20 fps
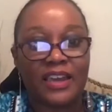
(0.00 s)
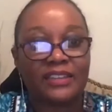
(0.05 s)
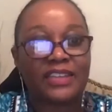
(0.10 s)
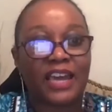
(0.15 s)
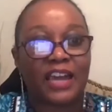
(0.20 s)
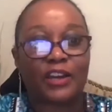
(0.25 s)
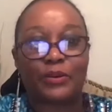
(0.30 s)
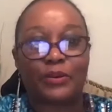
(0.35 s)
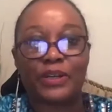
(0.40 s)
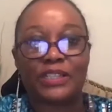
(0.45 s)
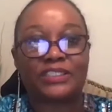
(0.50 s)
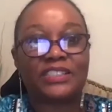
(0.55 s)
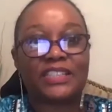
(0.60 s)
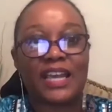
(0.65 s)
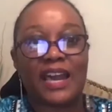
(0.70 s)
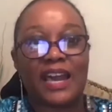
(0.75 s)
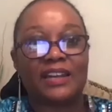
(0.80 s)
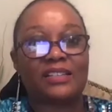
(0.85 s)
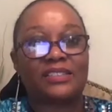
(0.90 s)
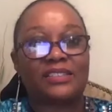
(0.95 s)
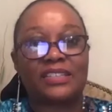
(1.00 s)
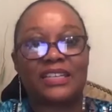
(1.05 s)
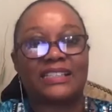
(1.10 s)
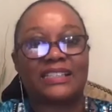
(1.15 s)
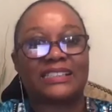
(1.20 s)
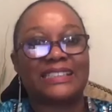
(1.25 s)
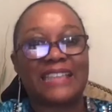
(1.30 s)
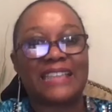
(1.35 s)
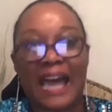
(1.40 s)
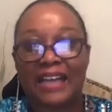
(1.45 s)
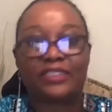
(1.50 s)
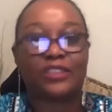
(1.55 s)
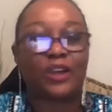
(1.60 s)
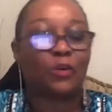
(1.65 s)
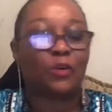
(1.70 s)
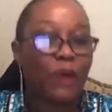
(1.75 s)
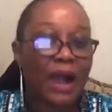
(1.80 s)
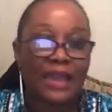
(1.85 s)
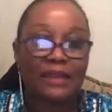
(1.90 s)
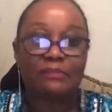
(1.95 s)
That Christianity is not the
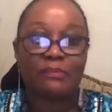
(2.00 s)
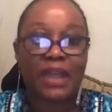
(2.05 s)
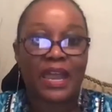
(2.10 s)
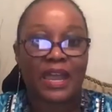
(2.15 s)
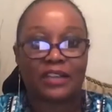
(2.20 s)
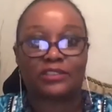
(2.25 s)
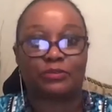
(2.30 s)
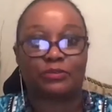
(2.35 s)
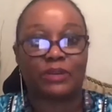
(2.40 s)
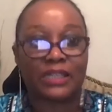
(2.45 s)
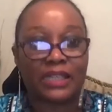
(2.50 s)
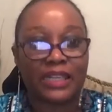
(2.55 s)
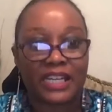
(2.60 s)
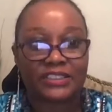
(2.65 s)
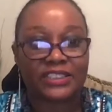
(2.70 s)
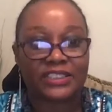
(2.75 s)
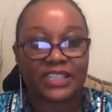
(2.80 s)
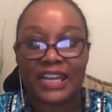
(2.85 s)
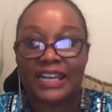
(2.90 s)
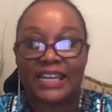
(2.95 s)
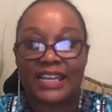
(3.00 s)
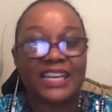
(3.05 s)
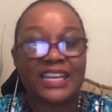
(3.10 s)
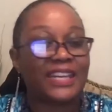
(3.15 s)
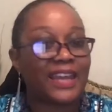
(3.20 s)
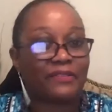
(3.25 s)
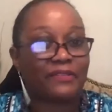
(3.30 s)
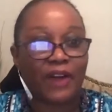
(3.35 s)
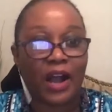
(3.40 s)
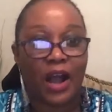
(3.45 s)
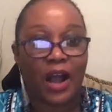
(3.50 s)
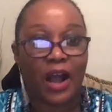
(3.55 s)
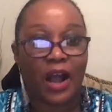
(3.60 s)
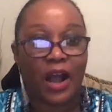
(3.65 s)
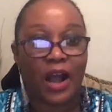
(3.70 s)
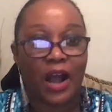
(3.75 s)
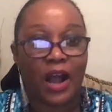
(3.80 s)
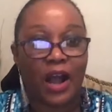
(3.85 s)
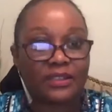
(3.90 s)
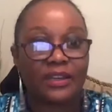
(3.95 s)
white man's religion and he never
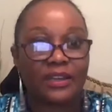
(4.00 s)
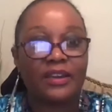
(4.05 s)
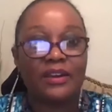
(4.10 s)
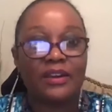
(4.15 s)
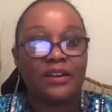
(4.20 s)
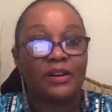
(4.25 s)
owned it,